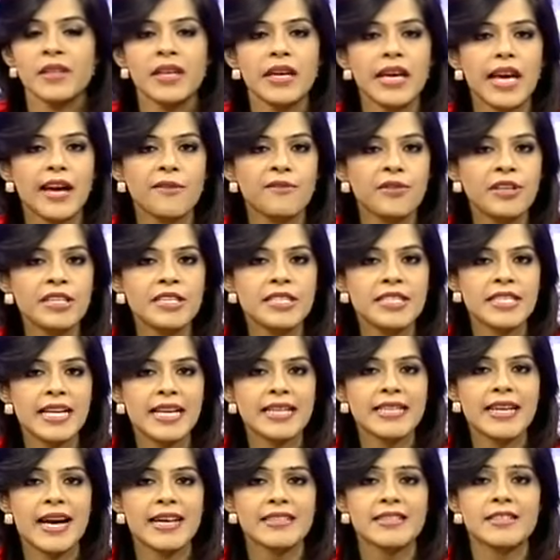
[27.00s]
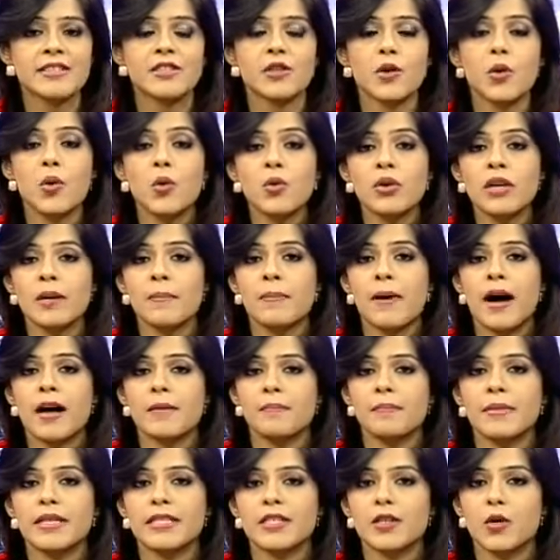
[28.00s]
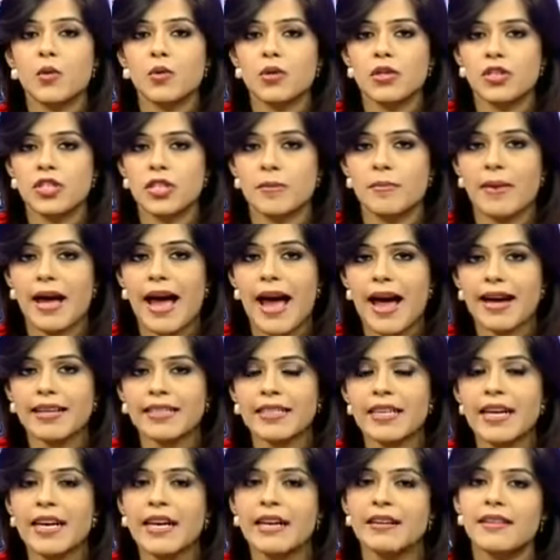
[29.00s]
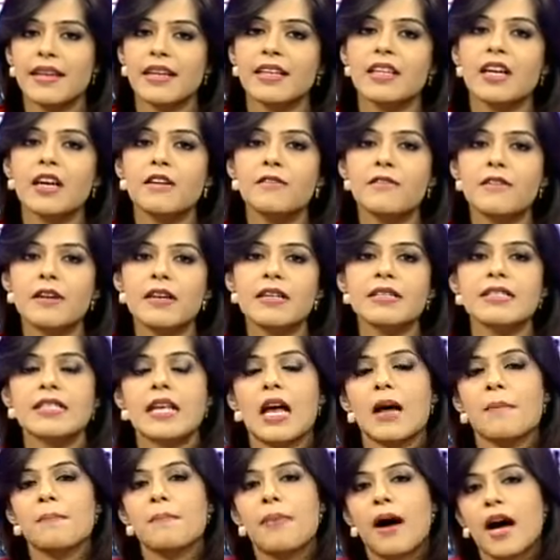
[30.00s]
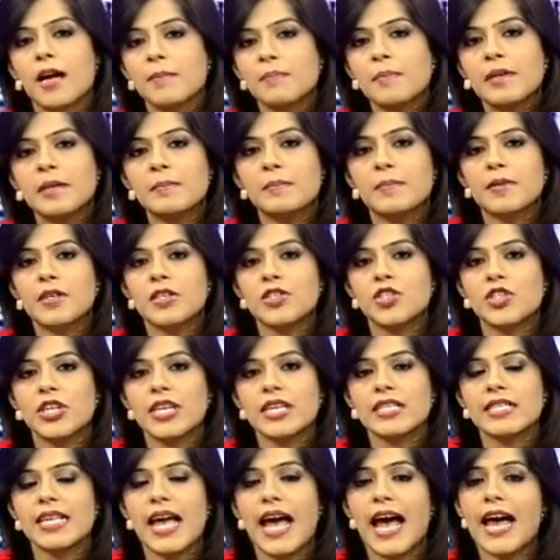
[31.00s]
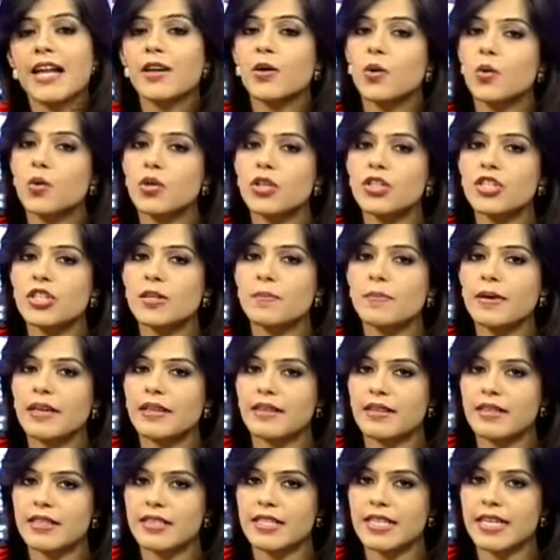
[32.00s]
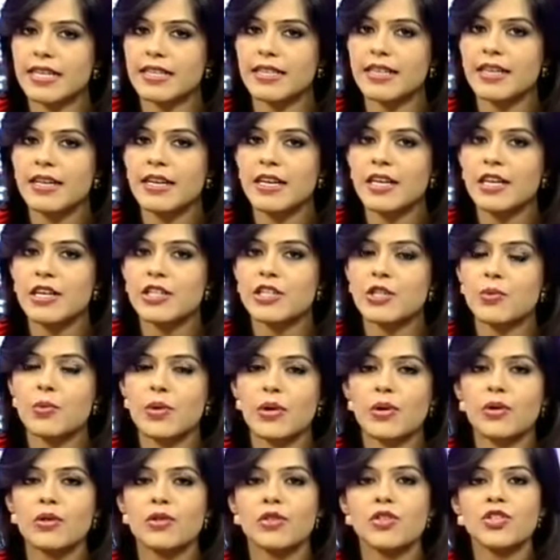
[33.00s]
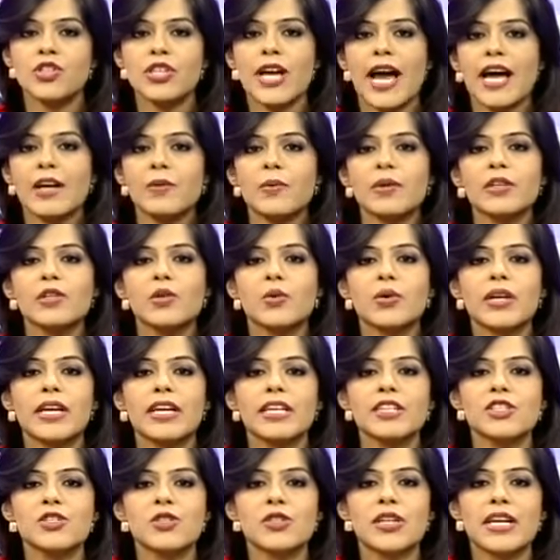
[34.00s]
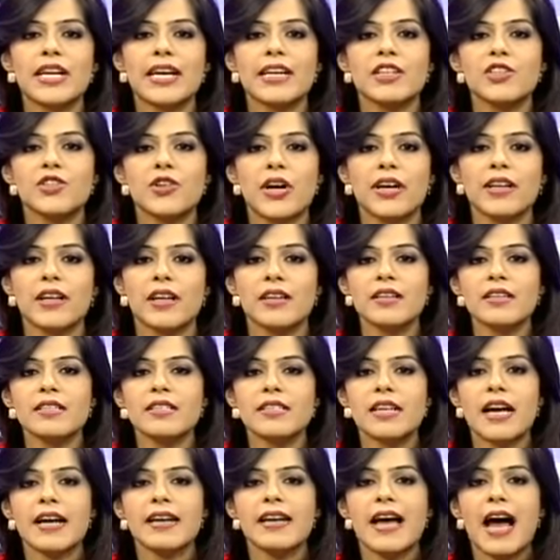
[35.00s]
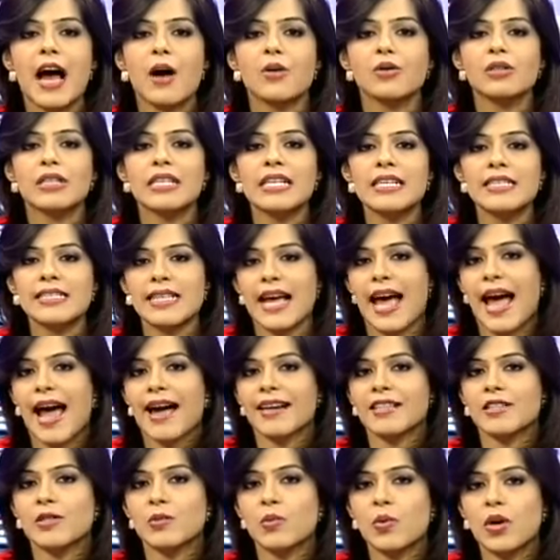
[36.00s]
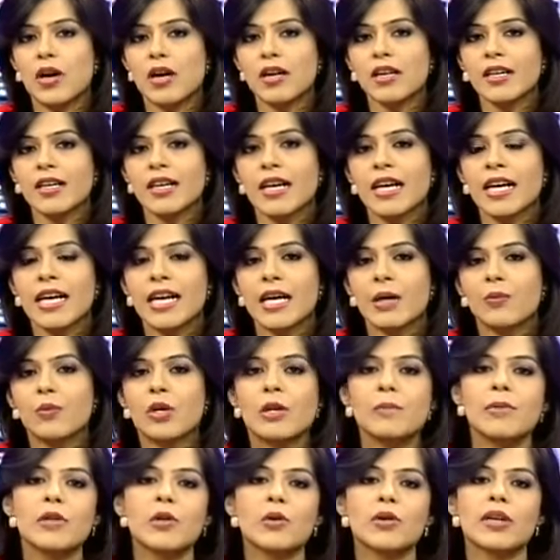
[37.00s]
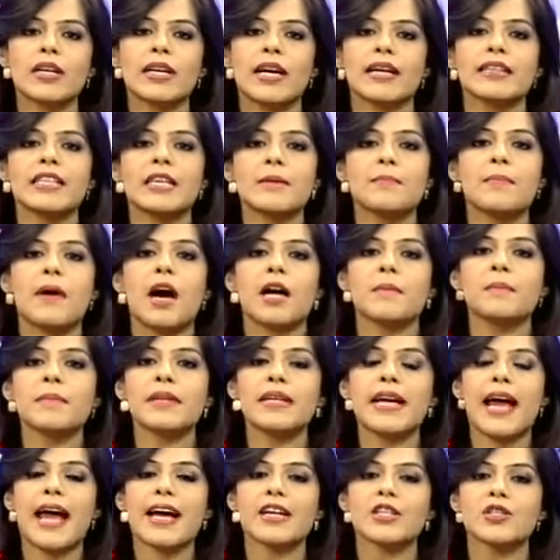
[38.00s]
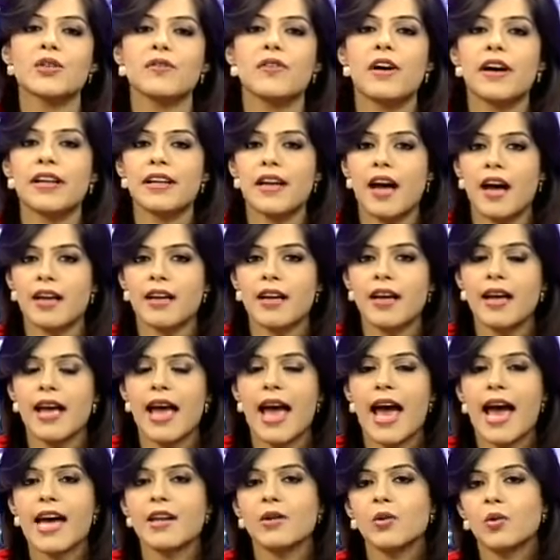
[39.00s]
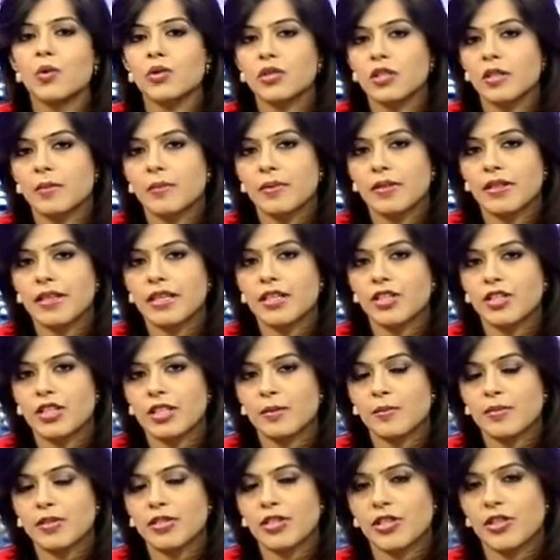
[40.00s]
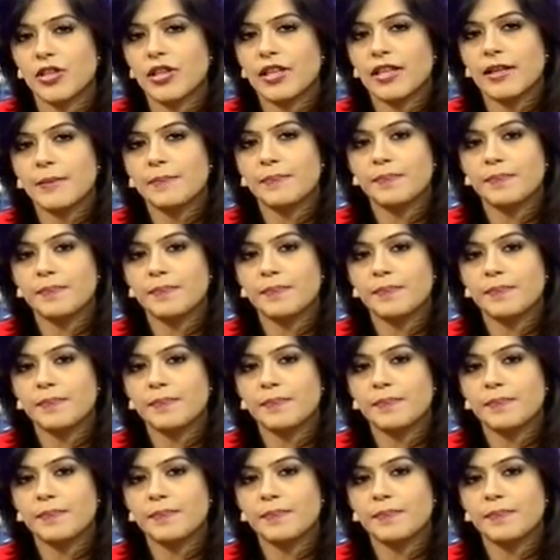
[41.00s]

Every state has its own Apartment Ownership Act that governs apartment purchase and ownership in the state. So we're going to chat with Yogesh today and try and understand how these acts work. We'll be looking at the Apartment Acts of Haryana and Uttar Pradesh in particular.